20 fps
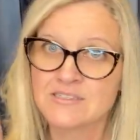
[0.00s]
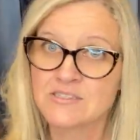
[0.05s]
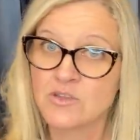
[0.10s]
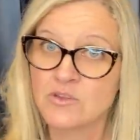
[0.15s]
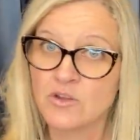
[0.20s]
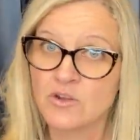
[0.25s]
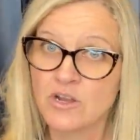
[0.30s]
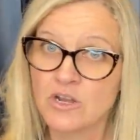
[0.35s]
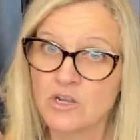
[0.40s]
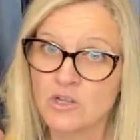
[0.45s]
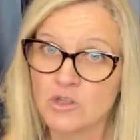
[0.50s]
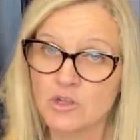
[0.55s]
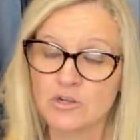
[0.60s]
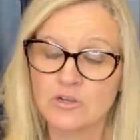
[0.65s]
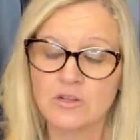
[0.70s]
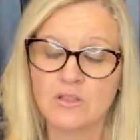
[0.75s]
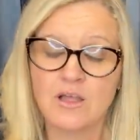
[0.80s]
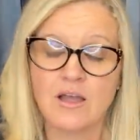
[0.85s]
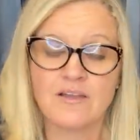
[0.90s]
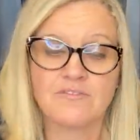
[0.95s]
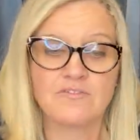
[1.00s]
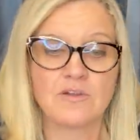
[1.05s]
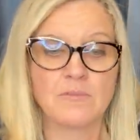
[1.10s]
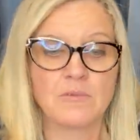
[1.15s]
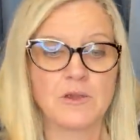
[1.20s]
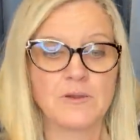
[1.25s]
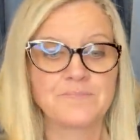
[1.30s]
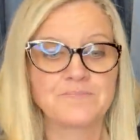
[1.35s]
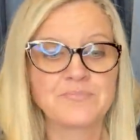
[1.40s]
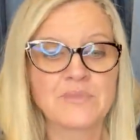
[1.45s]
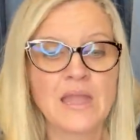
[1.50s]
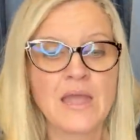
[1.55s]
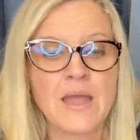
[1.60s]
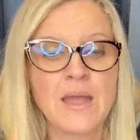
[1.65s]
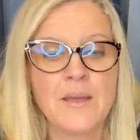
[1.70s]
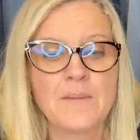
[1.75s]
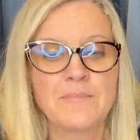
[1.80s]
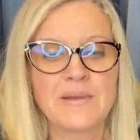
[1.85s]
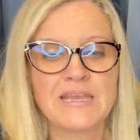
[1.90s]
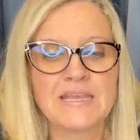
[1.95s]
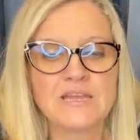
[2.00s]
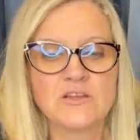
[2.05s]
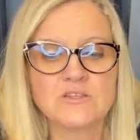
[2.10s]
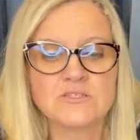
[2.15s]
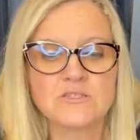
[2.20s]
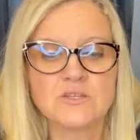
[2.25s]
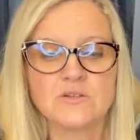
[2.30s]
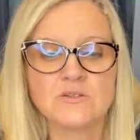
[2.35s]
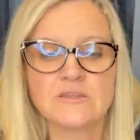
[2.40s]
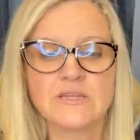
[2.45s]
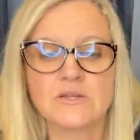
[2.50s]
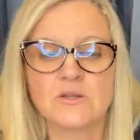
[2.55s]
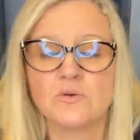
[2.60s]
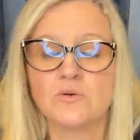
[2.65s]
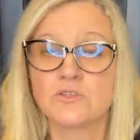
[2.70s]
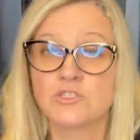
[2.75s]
So you're going to learn a lot from her. But here's her little